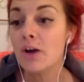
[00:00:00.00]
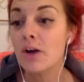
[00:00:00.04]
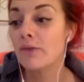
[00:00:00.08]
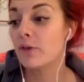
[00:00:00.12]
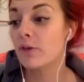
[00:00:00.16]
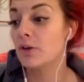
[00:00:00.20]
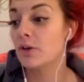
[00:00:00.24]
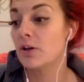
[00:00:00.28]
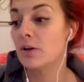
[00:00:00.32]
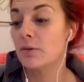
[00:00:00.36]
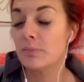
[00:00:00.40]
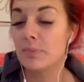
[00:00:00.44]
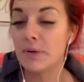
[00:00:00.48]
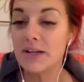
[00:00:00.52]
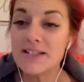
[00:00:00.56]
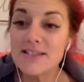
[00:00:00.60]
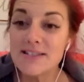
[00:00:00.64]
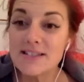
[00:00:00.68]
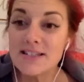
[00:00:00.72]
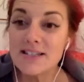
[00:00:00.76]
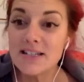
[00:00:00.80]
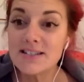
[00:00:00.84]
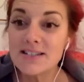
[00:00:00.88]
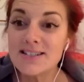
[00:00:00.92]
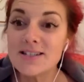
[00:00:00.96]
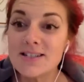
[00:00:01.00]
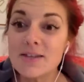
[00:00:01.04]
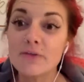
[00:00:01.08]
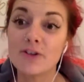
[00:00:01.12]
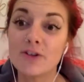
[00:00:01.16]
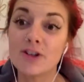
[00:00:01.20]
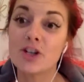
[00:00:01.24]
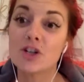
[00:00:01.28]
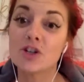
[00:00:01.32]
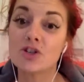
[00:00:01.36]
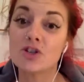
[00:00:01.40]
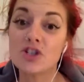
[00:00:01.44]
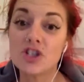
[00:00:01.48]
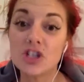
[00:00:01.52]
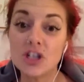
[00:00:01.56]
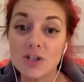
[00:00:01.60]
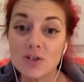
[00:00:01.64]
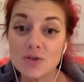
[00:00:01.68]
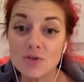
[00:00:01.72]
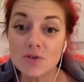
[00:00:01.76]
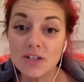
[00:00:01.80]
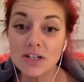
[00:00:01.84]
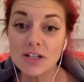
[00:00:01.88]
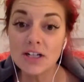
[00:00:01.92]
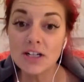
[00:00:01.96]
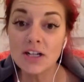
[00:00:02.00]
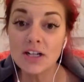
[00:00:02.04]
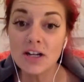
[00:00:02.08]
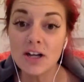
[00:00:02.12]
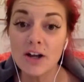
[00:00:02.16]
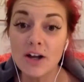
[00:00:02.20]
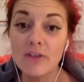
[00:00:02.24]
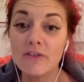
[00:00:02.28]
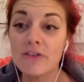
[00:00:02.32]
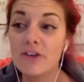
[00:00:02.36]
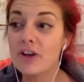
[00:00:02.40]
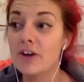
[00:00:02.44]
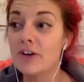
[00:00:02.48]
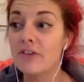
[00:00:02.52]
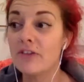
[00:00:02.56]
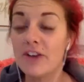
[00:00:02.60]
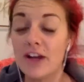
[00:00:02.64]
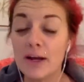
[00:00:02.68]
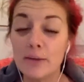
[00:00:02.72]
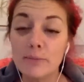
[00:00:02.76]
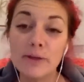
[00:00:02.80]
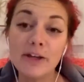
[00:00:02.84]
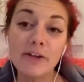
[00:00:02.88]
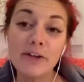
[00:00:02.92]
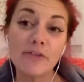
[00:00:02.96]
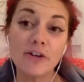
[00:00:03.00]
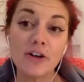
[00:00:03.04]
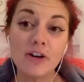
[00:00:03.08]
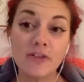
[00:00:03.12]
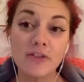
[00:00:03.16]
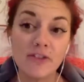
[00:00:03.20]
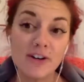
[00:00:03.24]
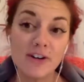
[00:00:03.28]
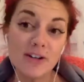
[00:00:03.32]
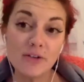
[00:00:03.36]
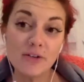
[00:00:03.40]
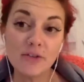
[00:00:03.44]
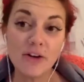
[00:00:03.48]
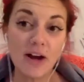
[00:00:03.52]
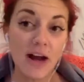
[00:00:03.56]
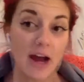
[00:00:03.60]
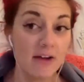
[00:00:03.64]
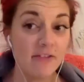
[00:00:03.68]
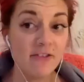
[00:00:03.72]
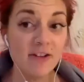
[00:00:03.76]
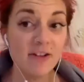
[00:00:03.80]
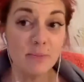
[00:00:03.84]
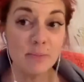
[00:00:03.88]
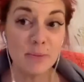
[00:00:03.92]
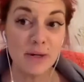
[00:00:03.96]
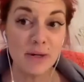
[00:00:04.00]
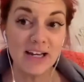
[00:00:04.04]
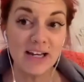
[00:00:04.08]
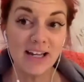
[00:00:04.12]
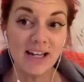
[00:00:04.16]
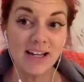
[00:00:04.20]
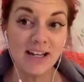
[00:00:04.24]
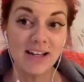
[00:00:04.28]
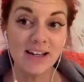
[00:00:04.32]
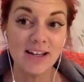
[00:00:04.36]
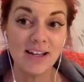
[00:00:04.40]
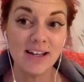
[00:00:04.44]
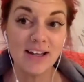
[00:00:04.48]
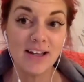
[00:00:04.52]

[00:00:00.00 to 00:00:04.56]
for your business, for your children, for your family, for your friends, for everybody.